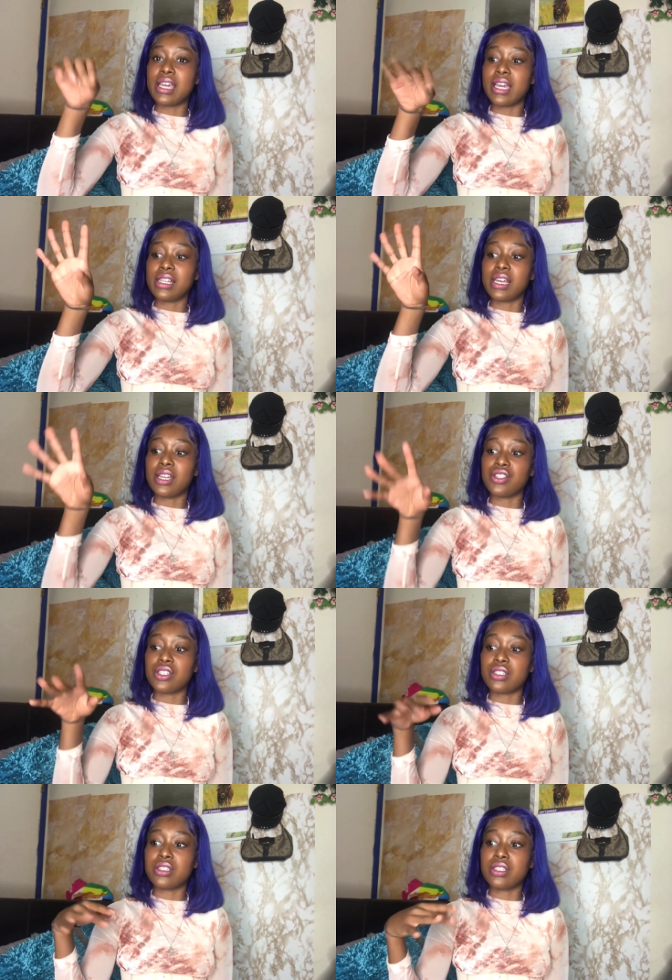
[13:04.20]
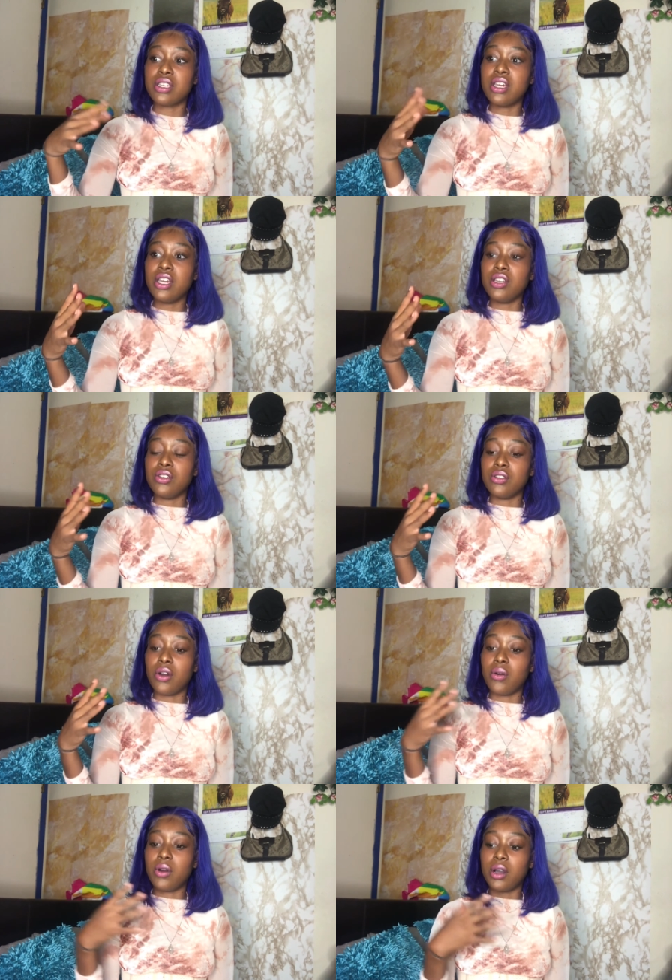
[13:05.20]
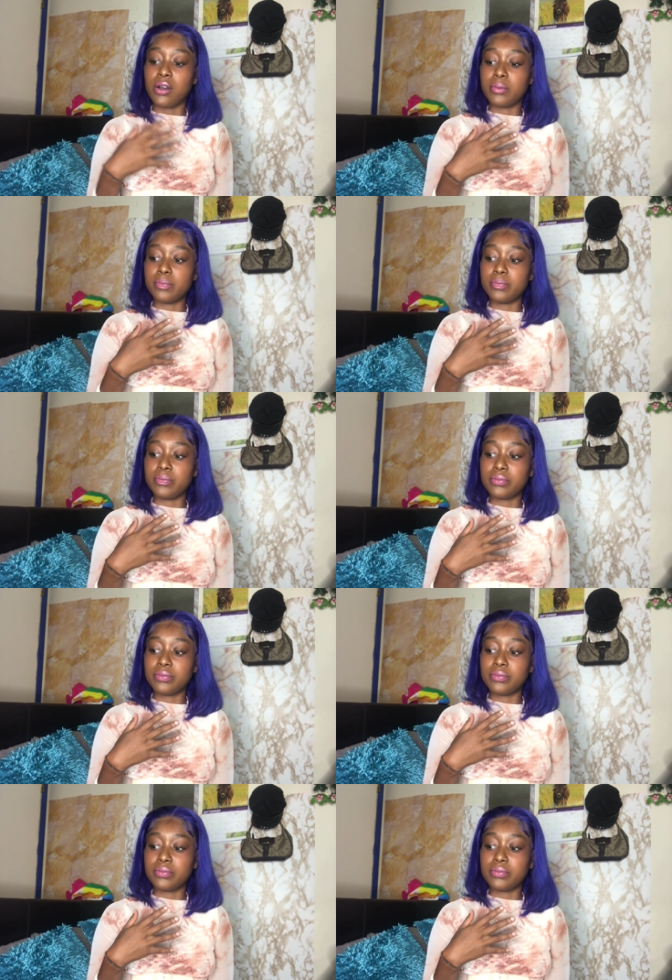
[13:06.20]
and like just you know um